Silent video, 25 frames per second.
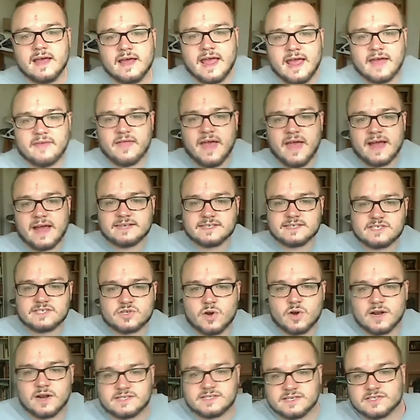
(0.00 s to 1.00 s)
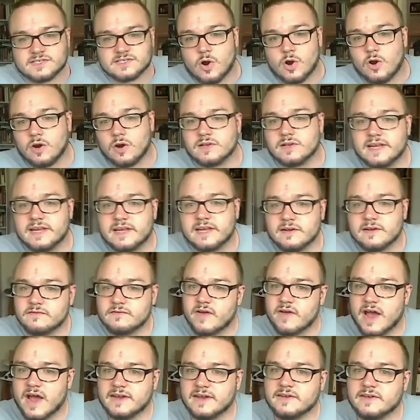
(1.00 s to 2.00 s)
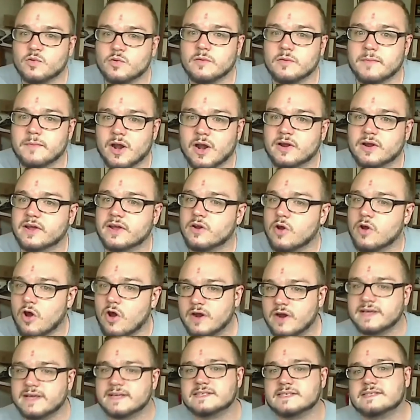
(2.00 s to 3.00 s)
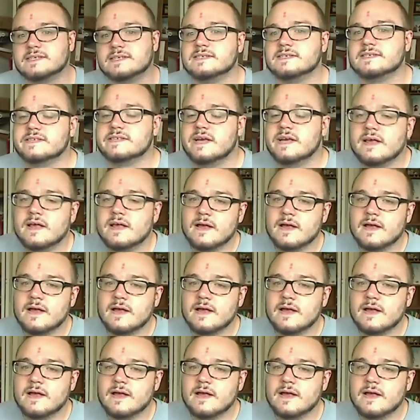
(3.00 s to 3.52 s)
and that distrust is hardly confined to American audiences.